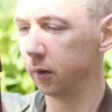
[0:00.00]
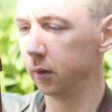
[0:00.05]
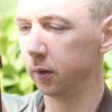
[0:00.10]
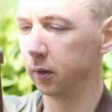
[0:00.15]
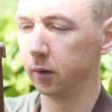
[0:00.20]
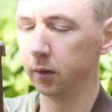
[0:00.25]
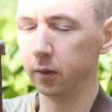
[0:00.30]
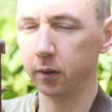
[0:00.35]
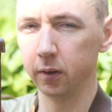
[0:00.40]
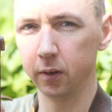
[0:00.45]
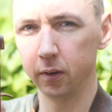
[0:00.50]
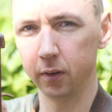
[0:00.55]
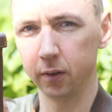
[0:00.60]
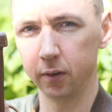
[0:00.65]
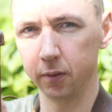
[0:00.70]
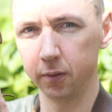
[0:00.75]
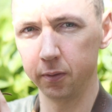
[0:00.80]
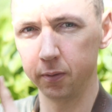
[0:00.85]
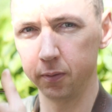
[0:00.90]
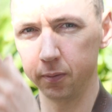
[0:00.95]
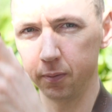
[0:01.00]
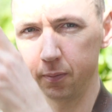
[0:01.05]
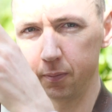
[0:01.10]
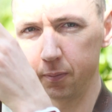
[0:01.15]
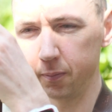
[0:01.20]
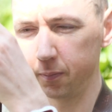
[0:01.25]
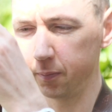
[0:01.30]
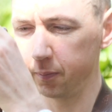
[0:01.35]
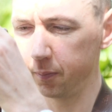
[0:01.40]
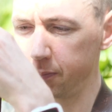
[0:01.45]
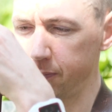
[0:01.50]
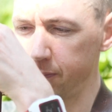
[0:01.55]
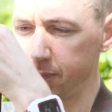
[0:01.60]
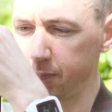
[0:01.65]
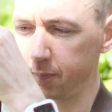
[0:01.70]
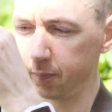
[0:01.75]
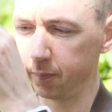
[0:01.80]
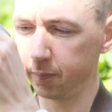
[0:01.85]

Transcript: [no speech]